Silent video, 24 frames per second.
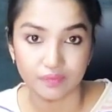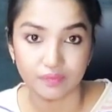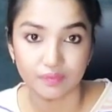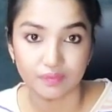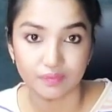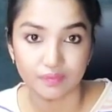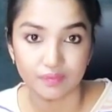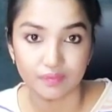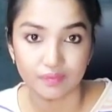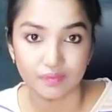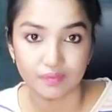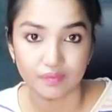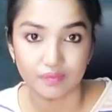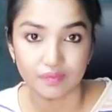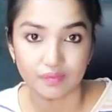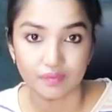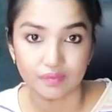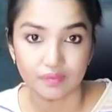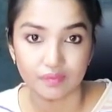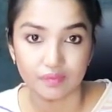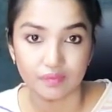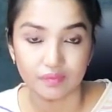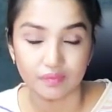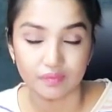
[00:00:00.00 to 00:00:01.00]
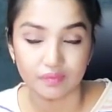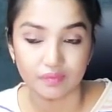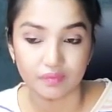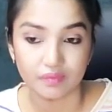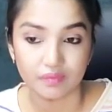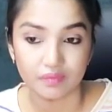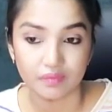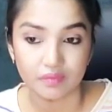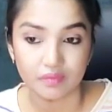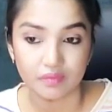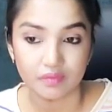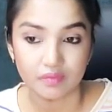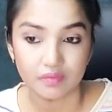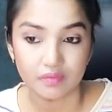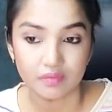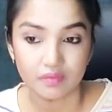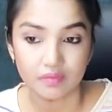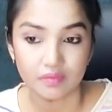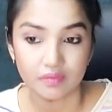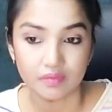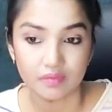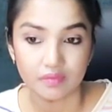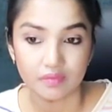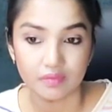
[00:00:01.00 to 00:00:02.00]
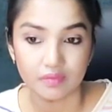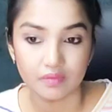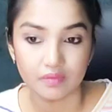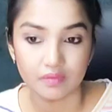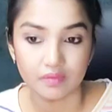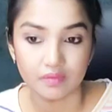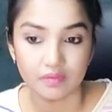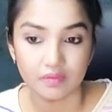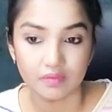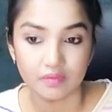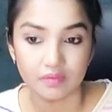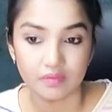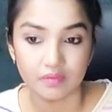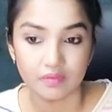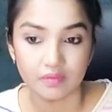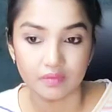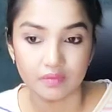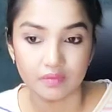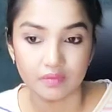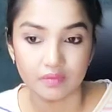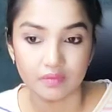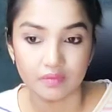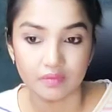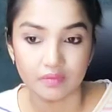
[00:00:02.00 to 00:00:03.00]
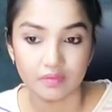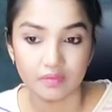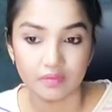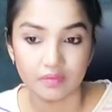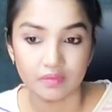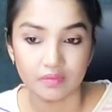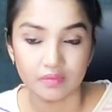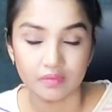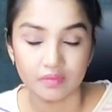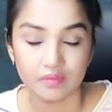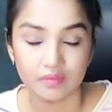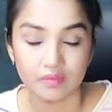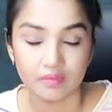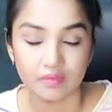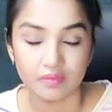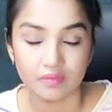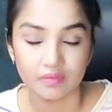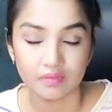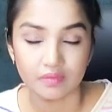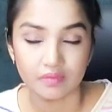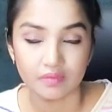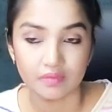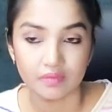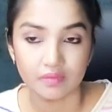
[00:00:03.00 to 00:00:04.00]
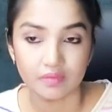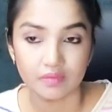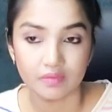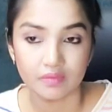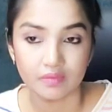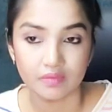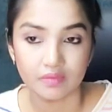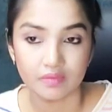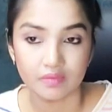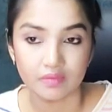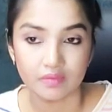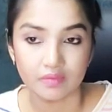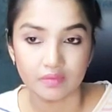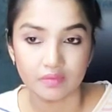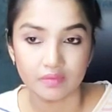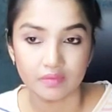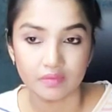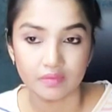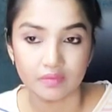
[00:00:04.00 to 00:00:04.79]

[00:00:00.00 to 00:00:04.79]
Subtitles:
(no one is talking)